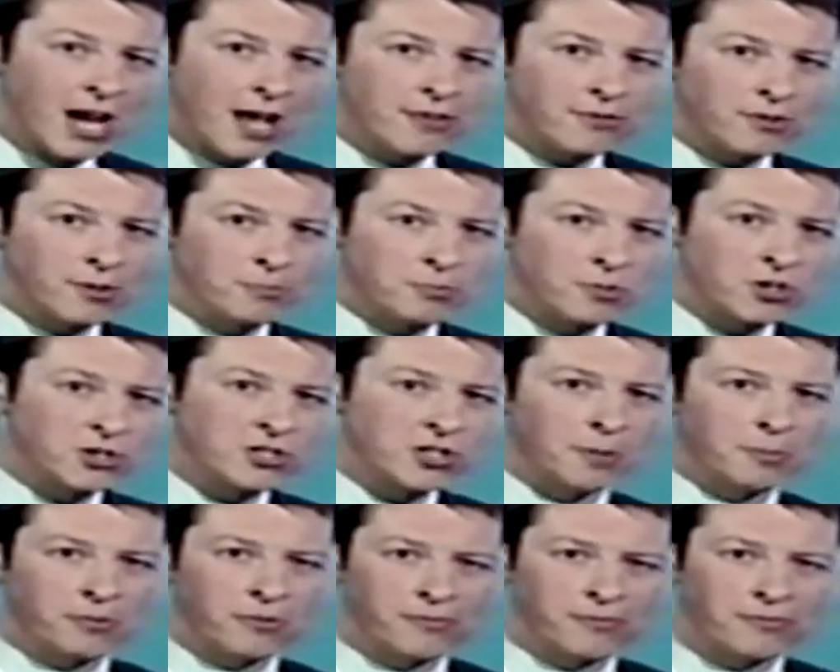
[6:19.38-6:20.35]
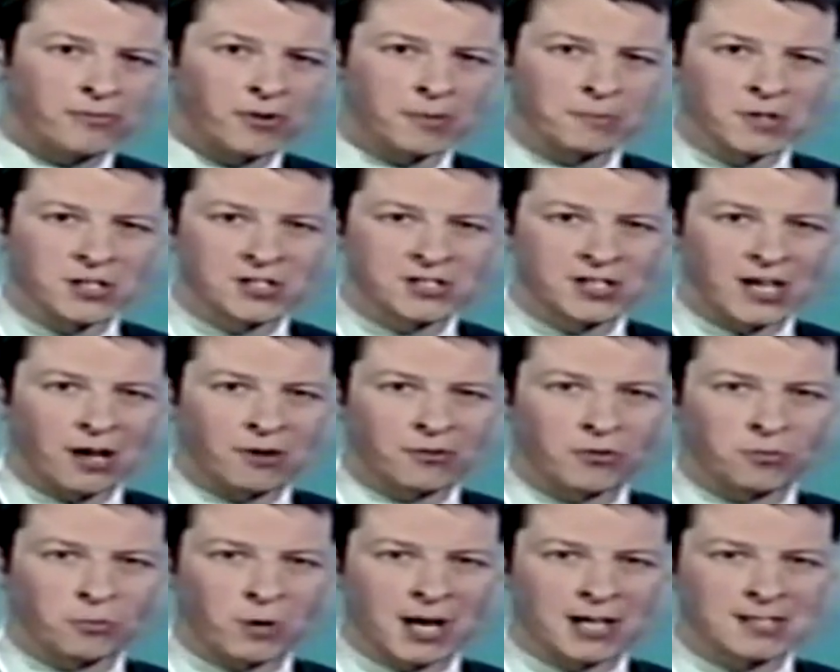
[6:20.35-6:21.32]
gather and push up from the
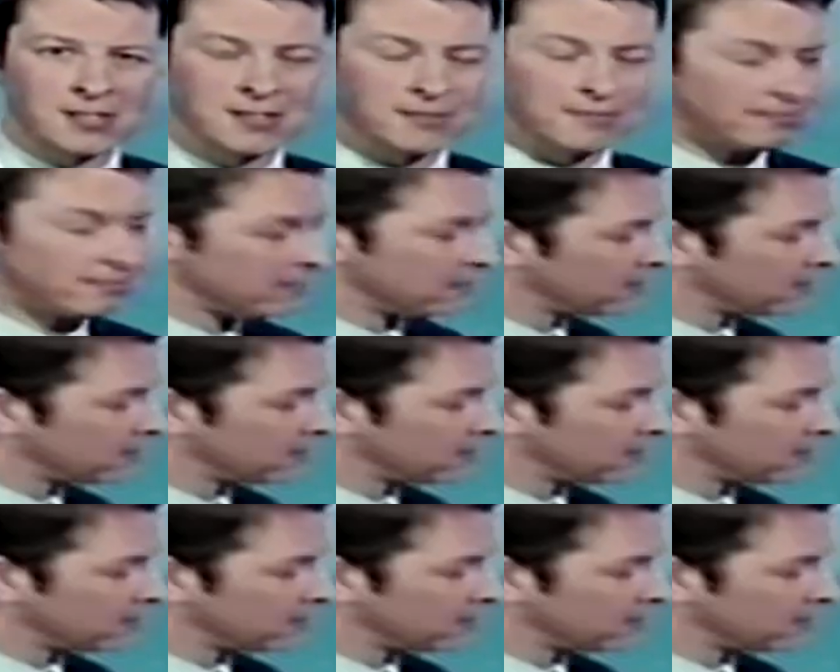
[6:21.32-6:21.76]
southwest.